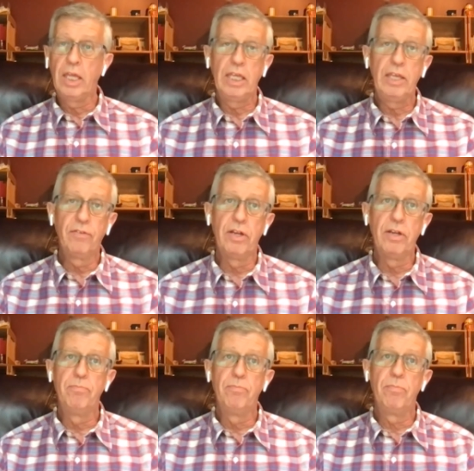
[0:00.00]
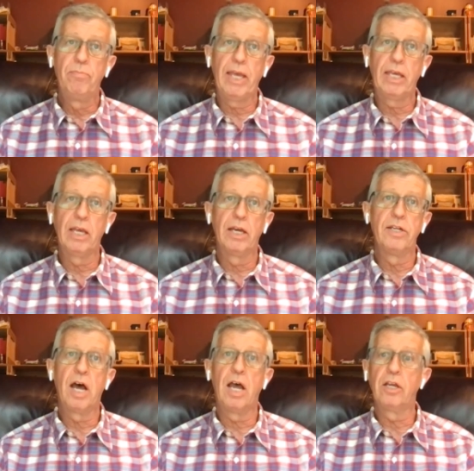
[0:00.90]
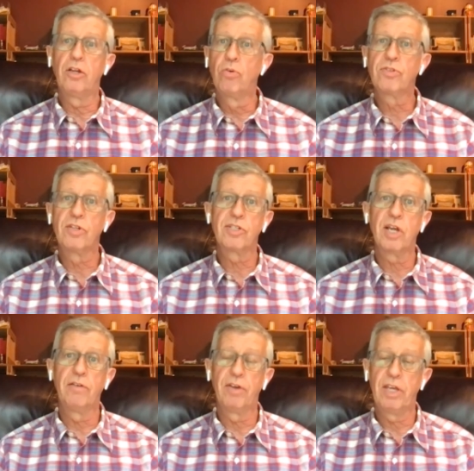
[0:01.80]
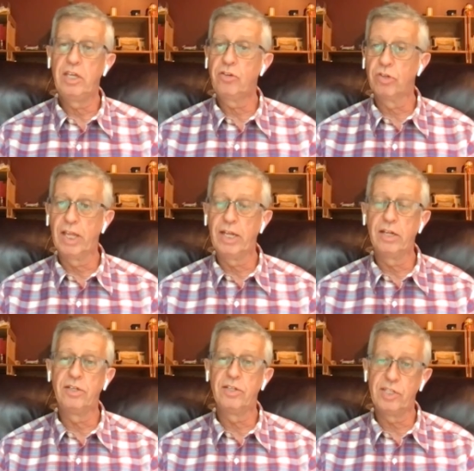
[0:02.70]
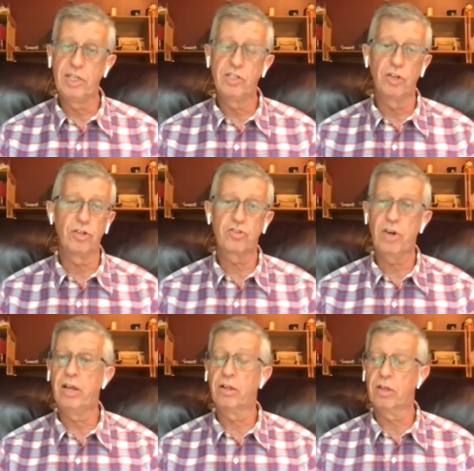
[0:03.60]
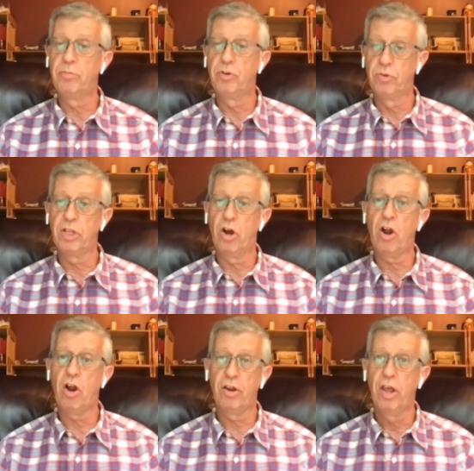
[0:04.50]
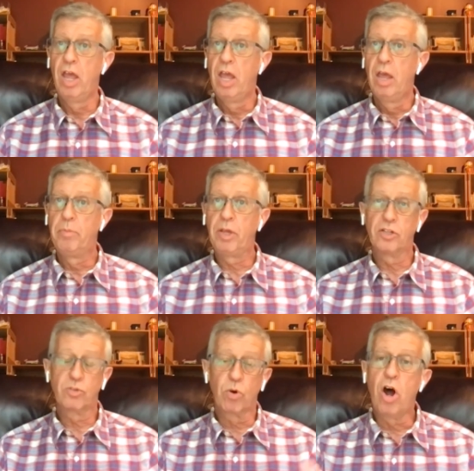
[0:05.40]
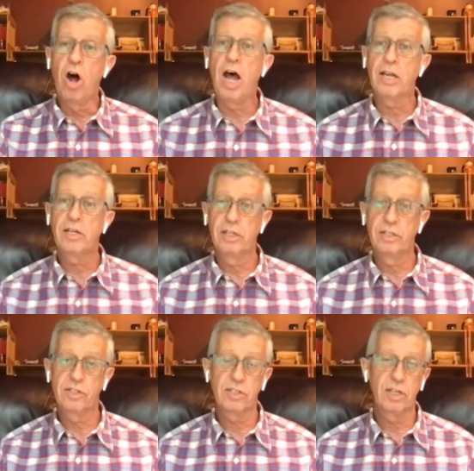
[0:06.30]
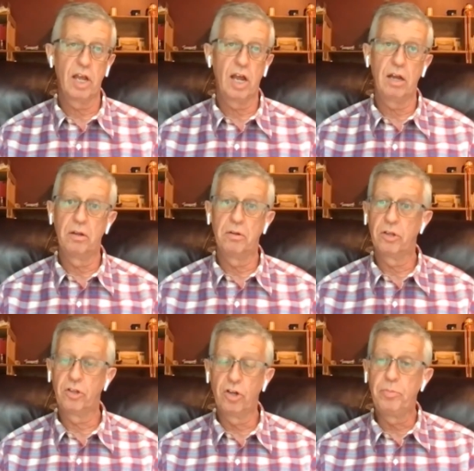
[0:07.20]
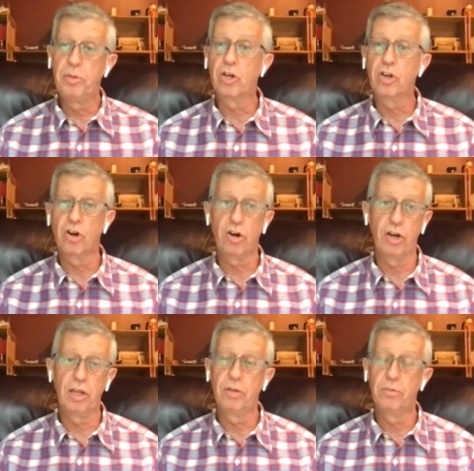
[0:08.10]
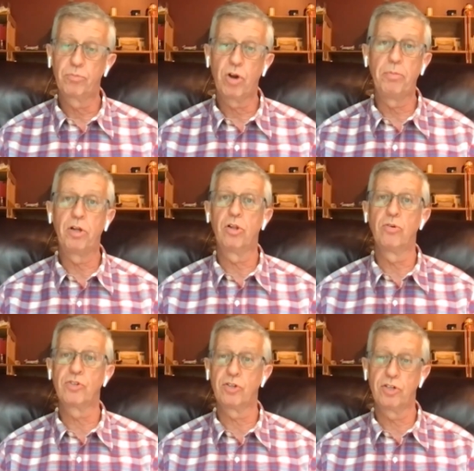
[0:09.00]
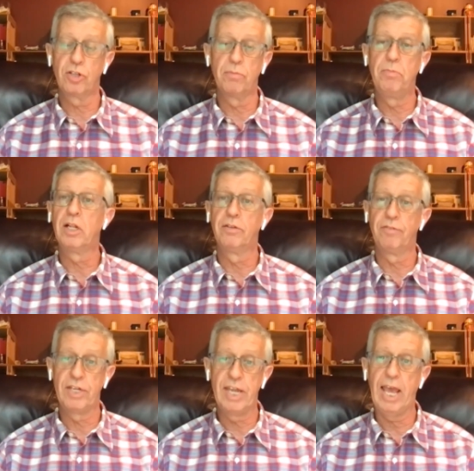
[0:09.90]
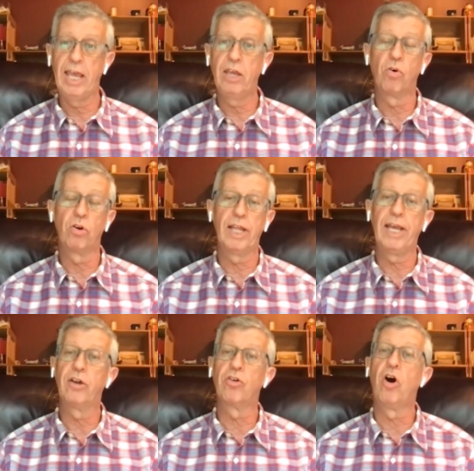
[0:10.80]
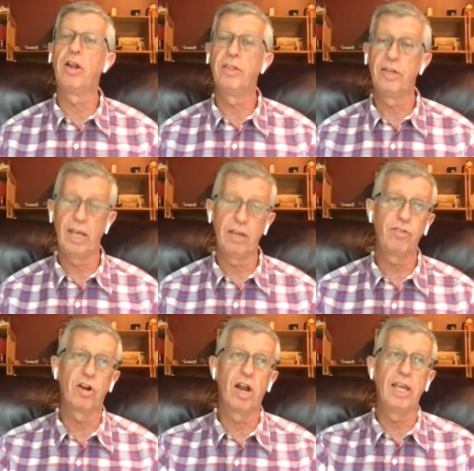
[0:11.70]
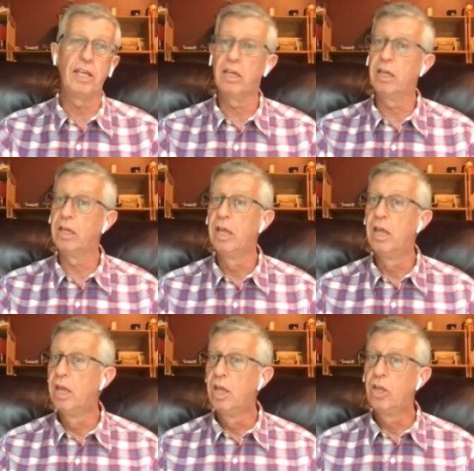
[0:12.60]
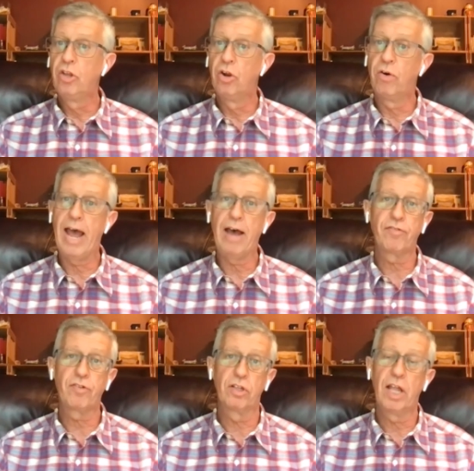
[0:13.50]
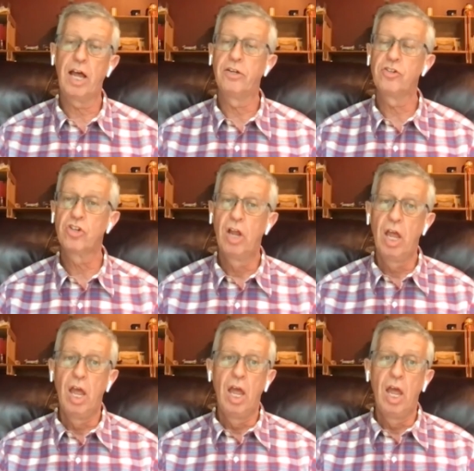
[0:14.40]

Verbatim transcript: Even making a diagnosis of a heat-related disease on the trail can be really hard because we're hot. It's mm. uh, going to be occurring probably closer to the middle of the day or later on in the day if you're hiking, mm. you know, after lunch.